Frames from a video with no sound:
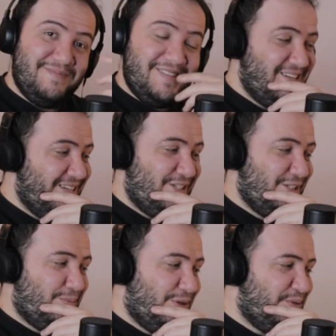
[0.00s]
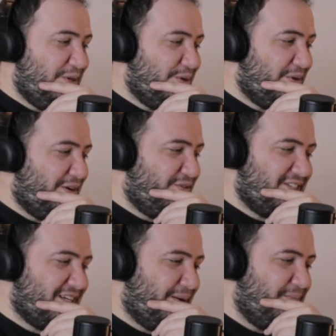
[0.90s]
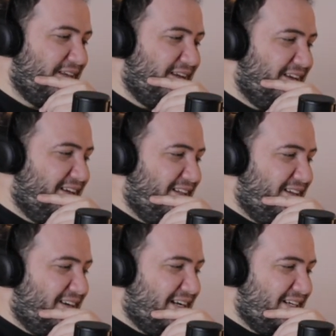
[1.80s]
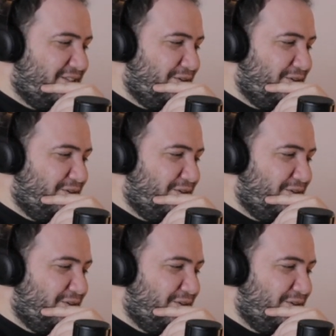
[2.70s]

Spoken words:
he just blows me away every time. Guys,